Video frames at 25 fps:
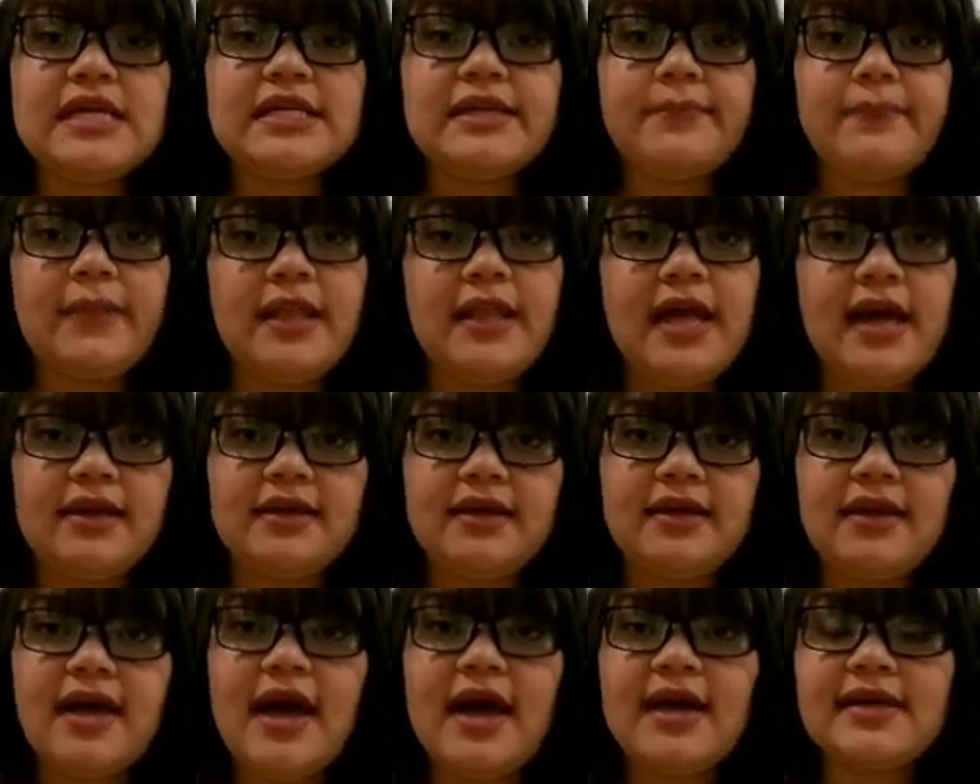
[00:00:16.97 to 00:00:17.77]
The
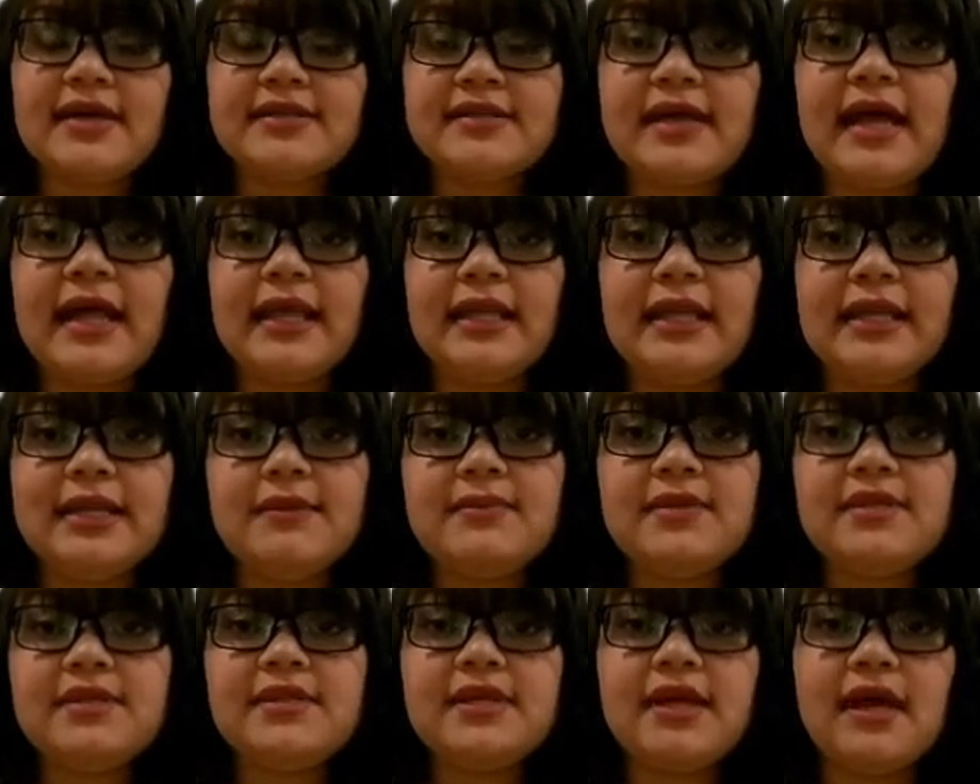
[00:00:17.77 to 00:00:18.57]
planet has a
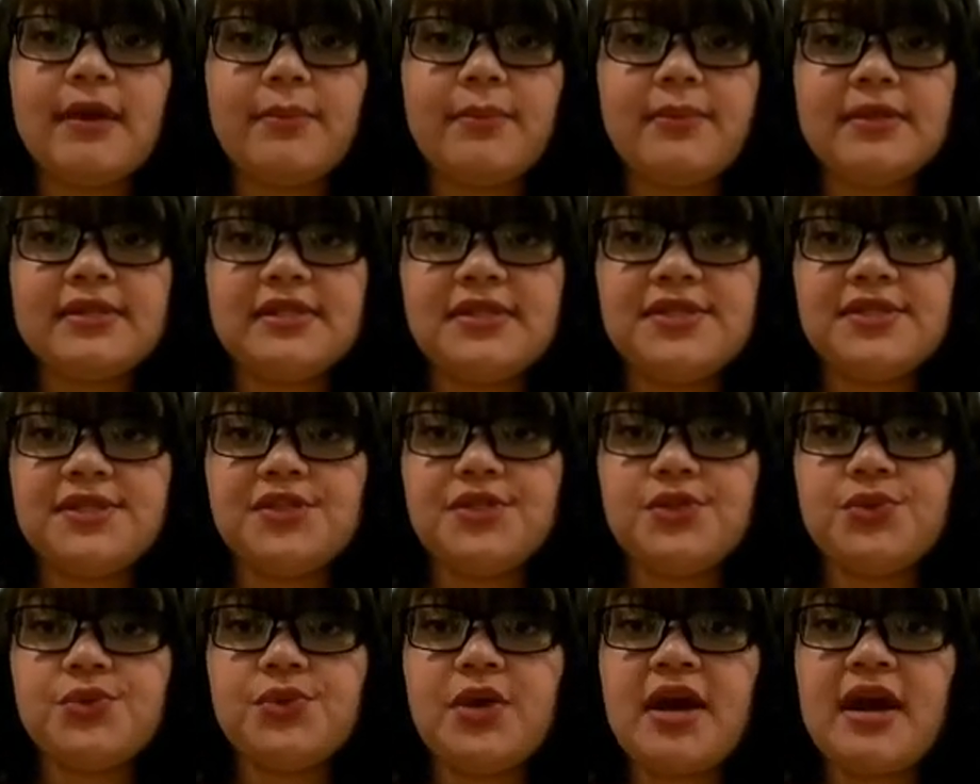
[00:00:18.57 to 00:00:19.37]
limited
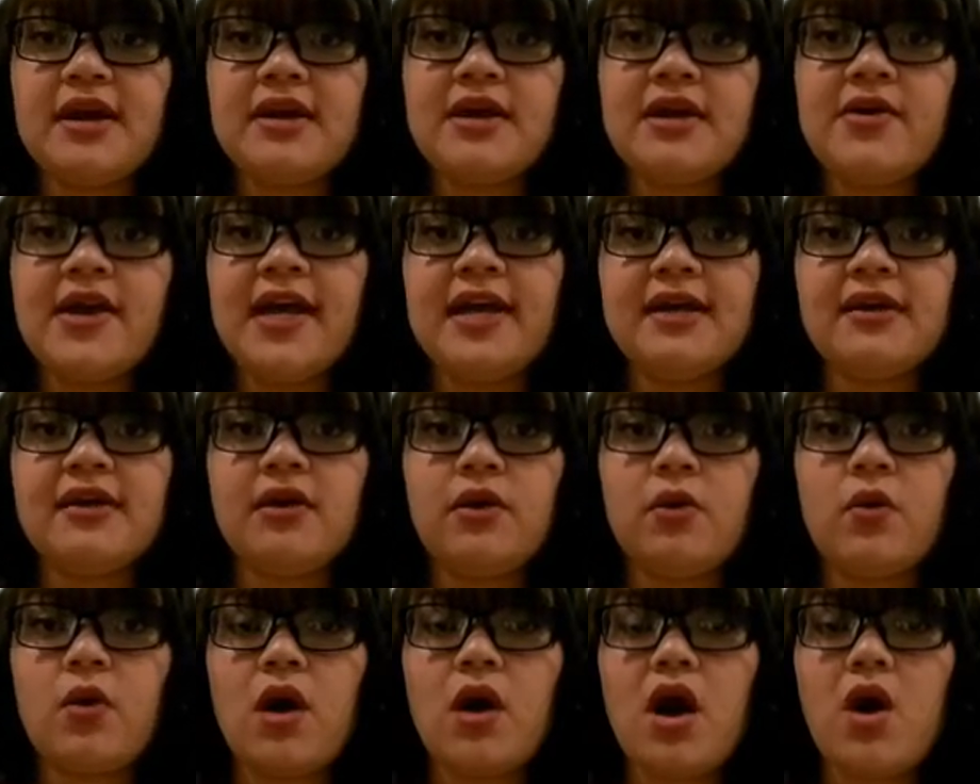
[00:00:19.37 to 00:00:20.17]
capacity to generate
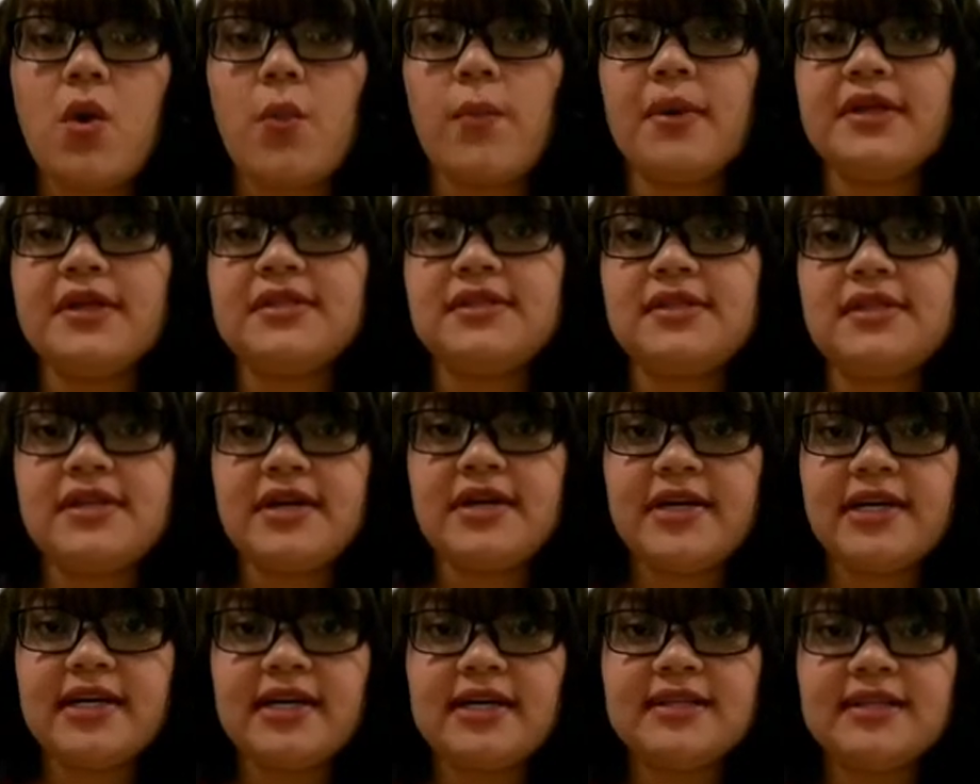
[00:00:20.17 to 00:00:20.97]
raw
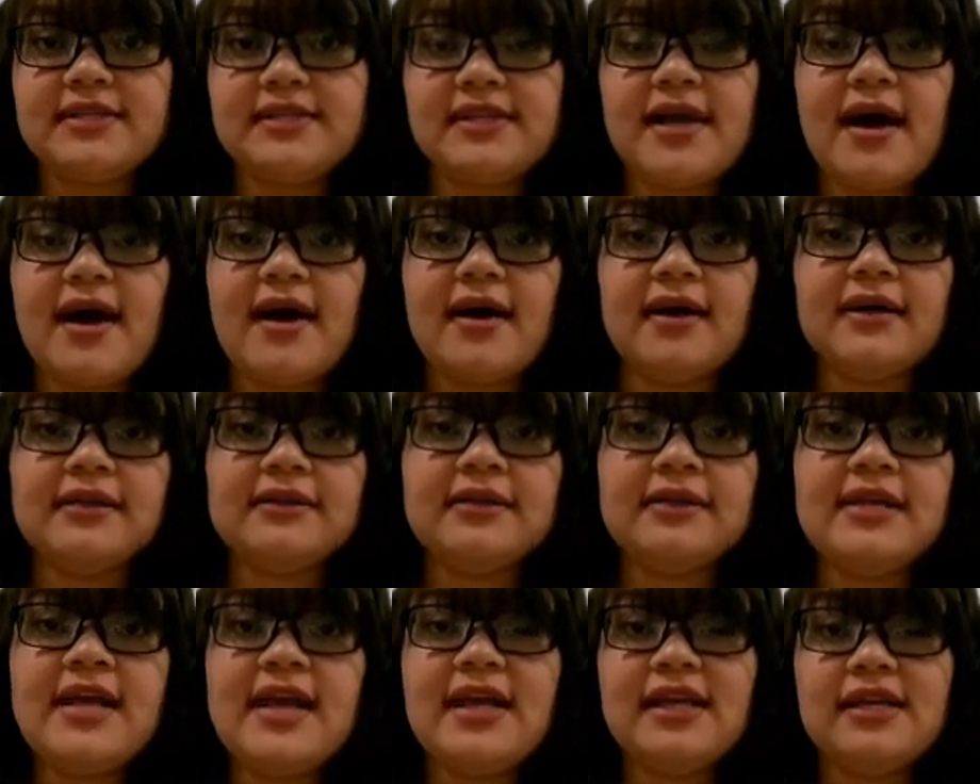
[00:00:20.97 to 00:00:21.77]
materials,
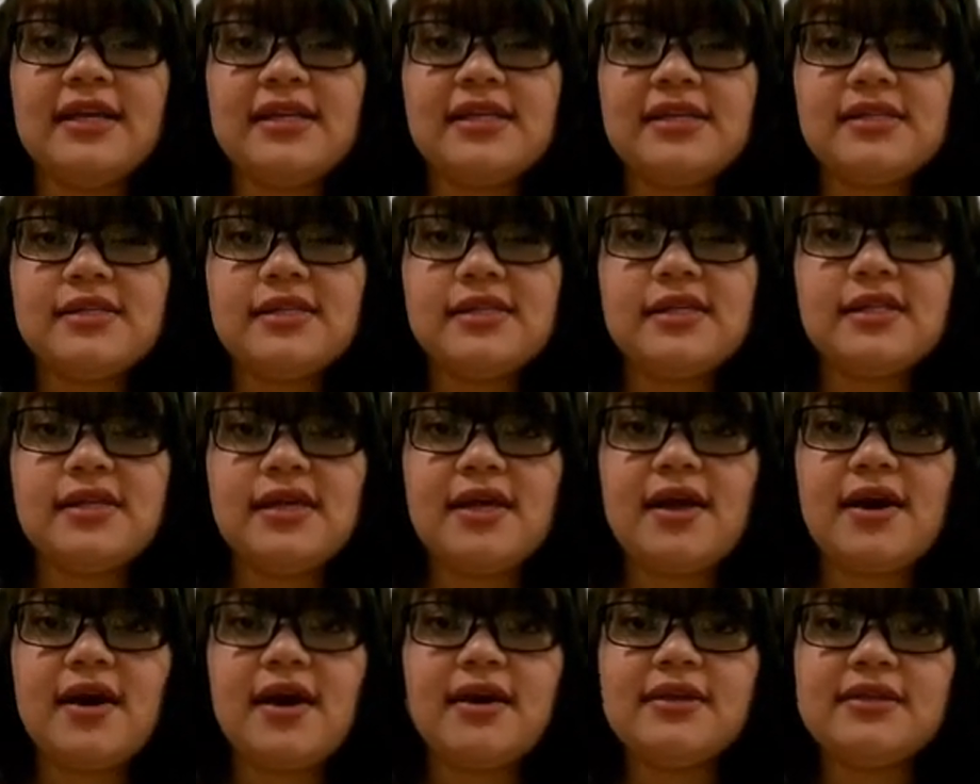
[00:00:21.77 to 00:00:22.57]
and each
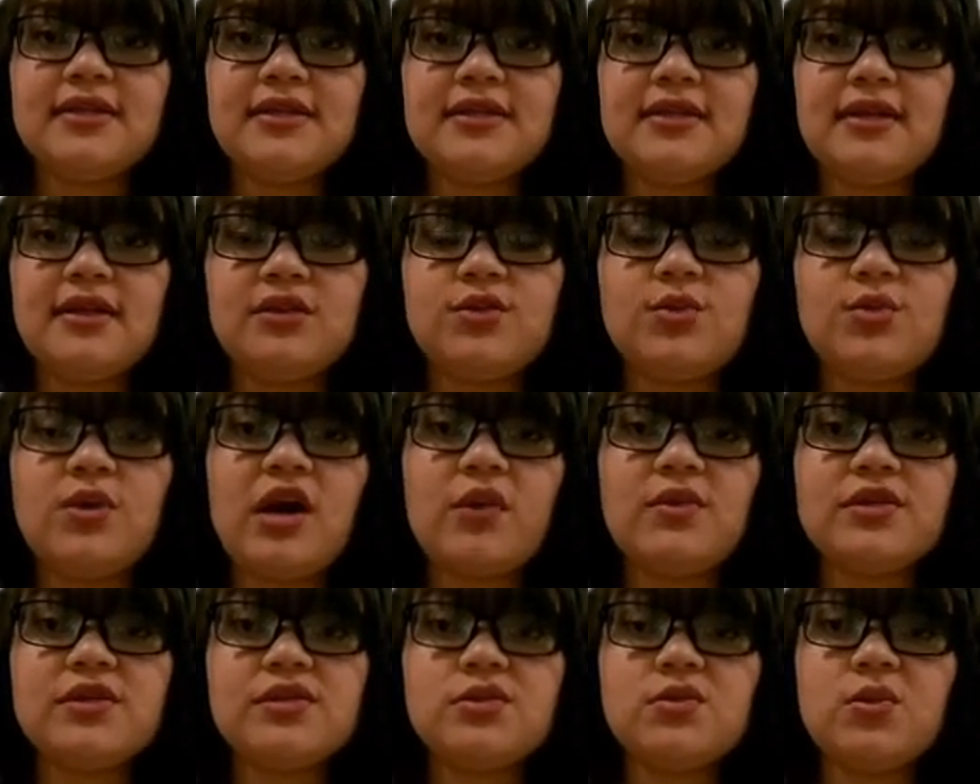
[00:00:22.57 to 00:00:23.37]
year the
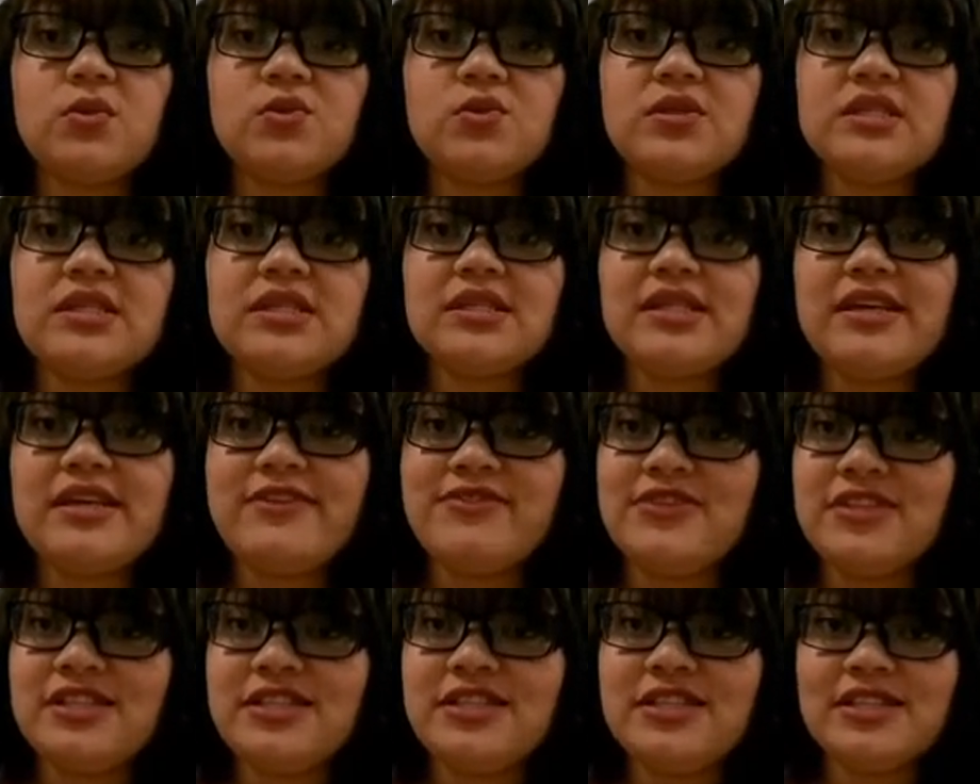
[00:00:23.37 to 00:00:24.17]
natural resources
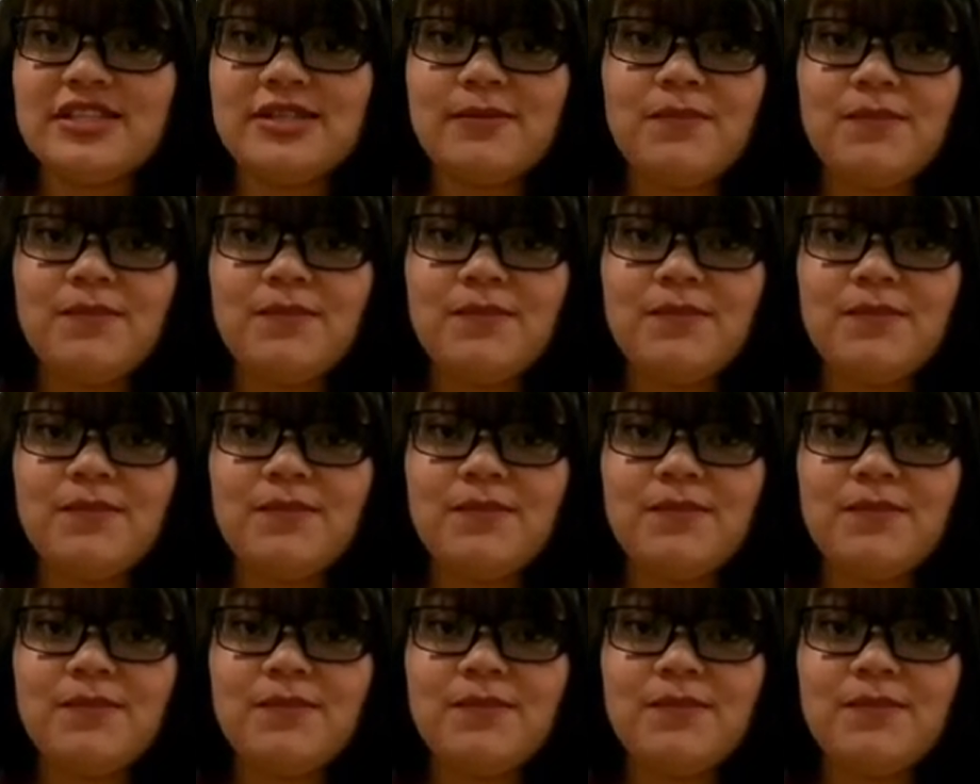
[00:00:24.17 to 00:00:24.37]
deficit.